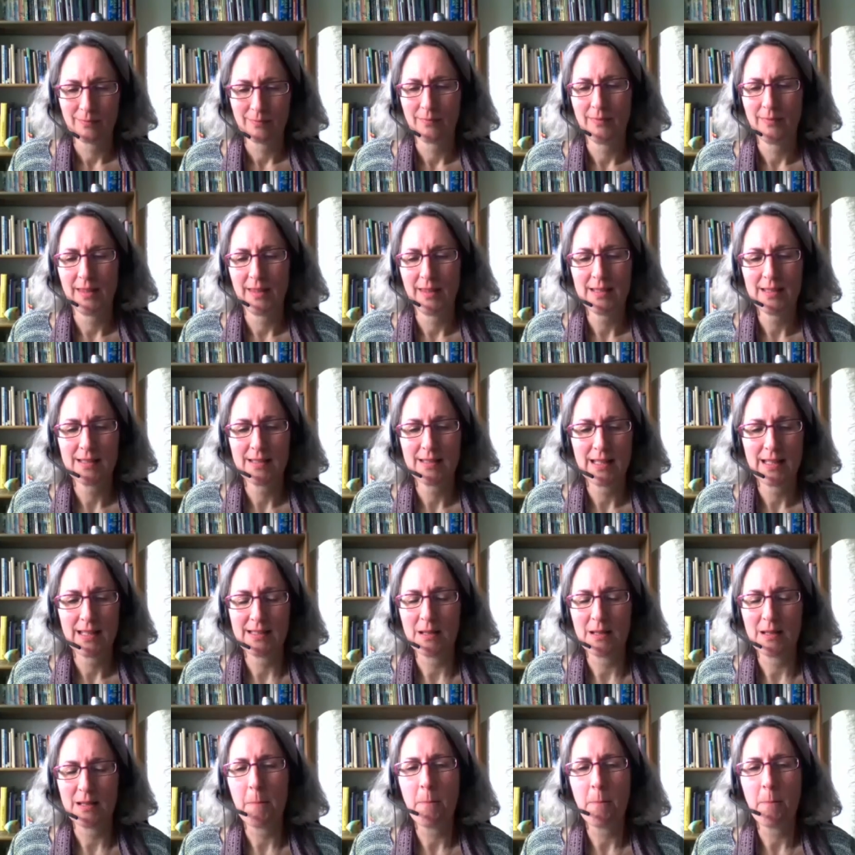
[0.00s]
This is
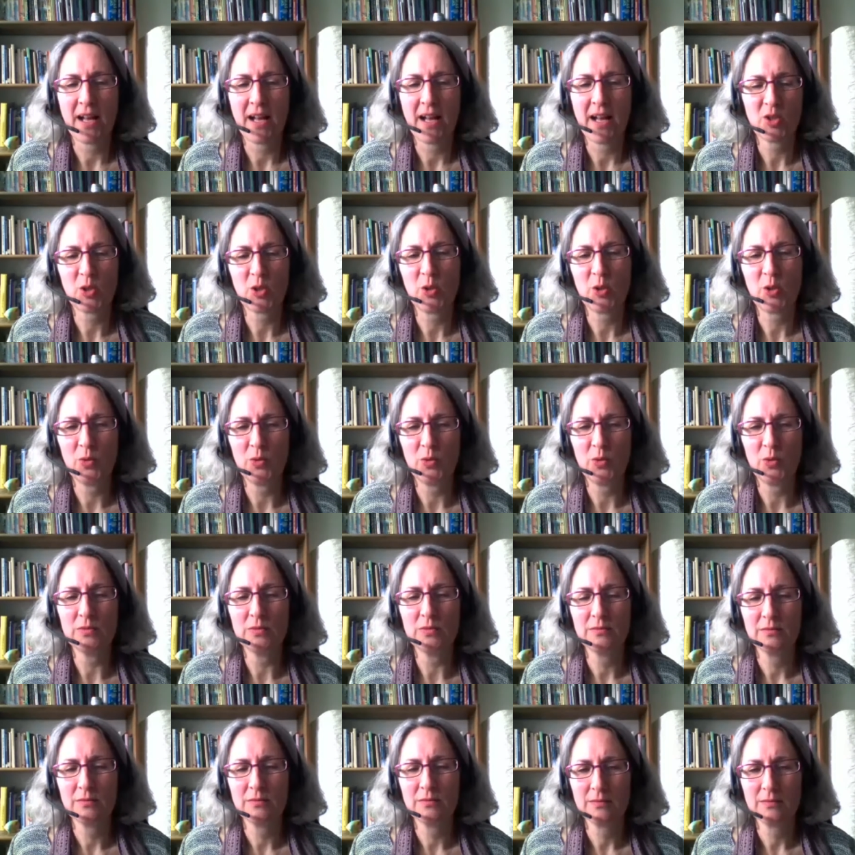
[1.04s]
a magical
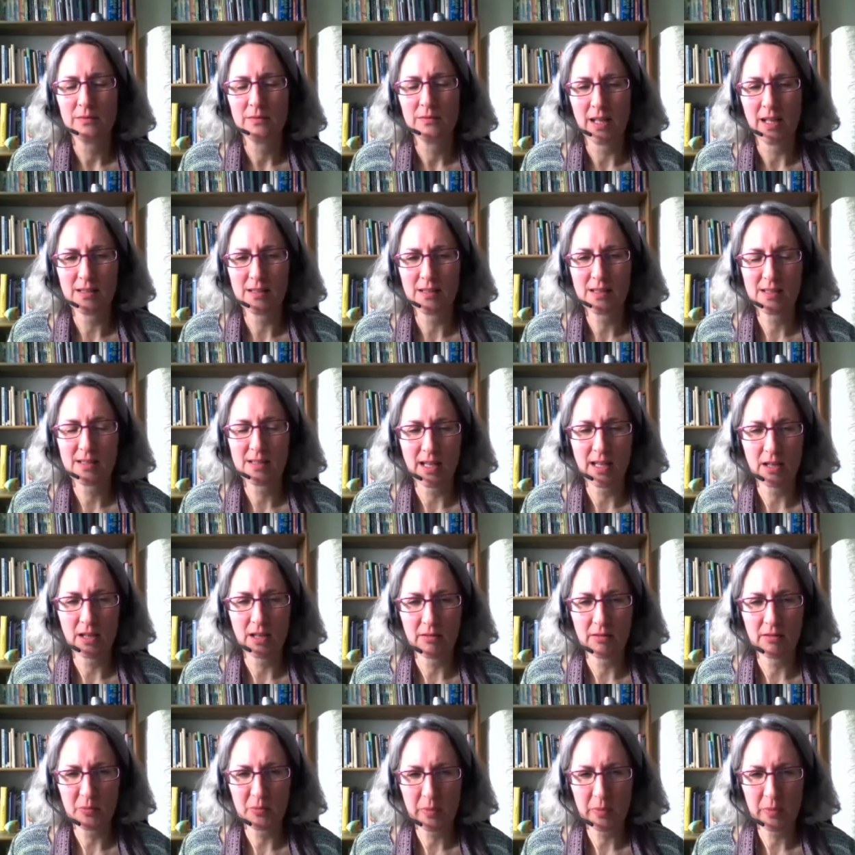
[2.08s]
and
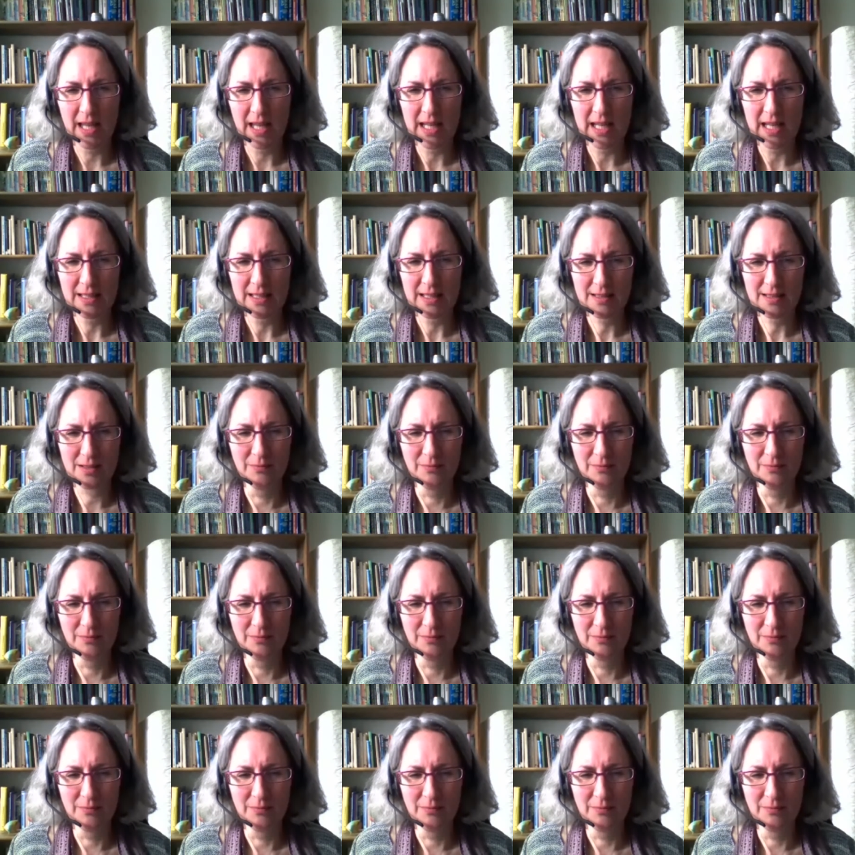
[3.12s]
sacred place.